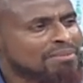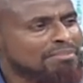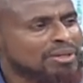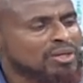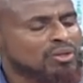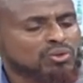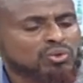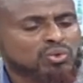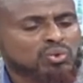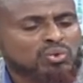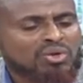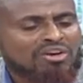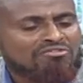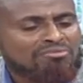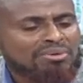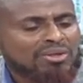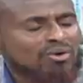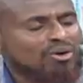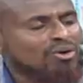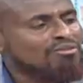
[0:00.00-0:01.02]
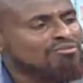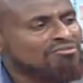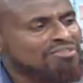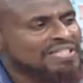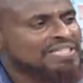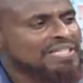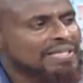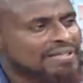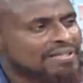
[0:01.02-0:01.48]
Because we have been all
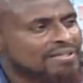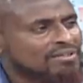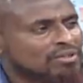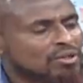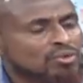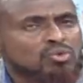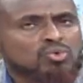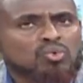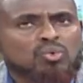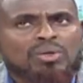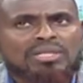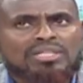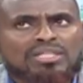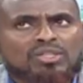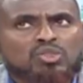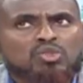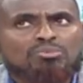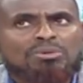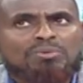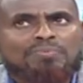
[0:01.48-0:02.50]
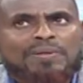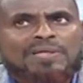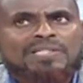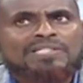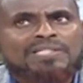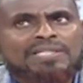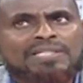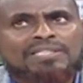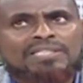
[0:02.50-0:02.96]
vetted. Those who wanted to be
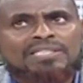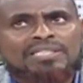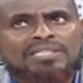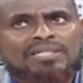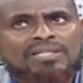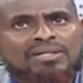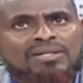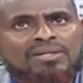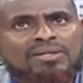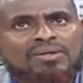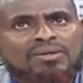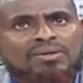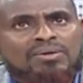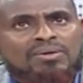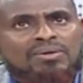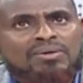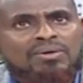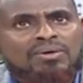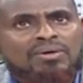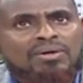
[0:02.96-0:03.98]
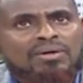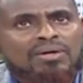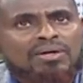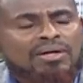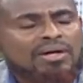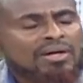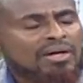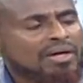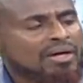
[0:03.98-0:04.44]
presidents
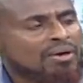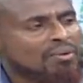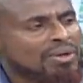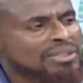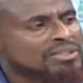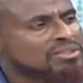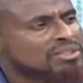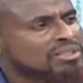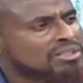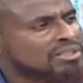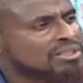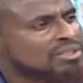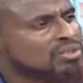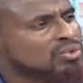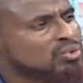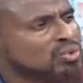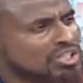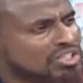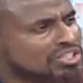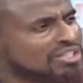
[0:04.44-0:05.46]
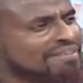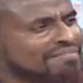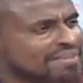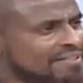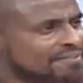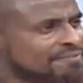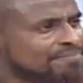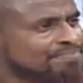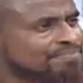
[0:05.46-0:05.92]
was 27.
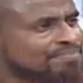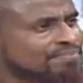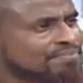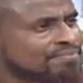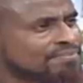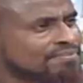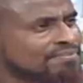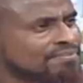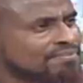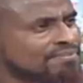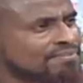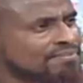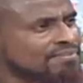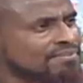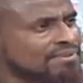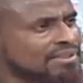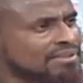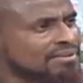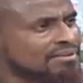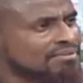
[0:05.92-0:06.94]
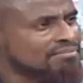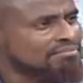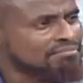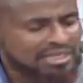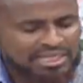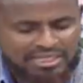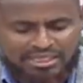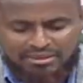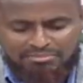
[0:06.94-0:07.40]

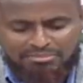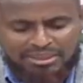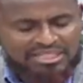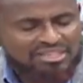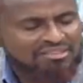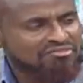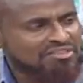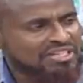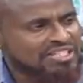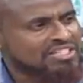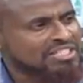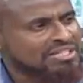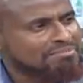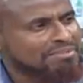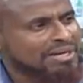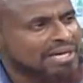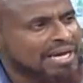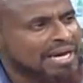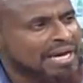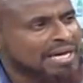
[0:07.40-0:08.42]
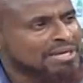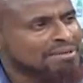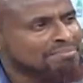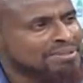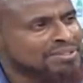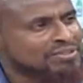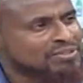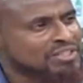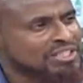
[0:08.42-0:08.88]
But the vetting by
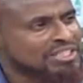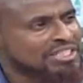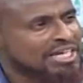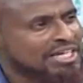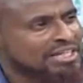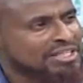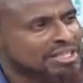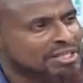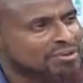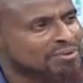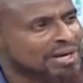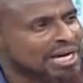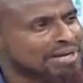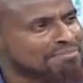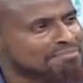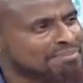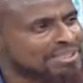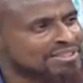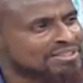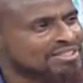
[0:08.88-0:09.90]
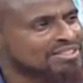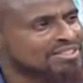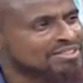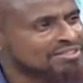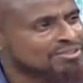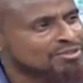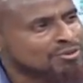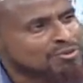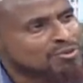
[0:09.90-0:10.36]
IEBC and the requirements,
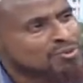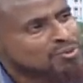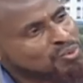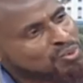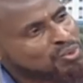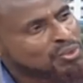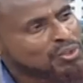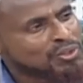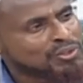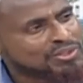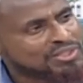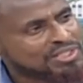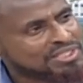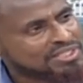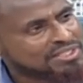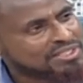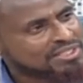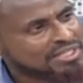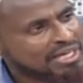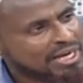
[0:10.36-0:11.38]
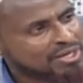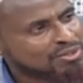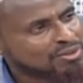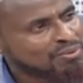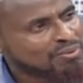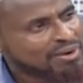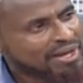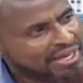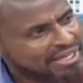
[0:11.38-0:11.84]
those who crossed the hurdle
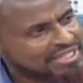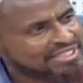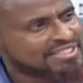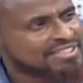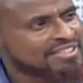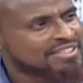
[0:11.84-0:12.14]
were 8.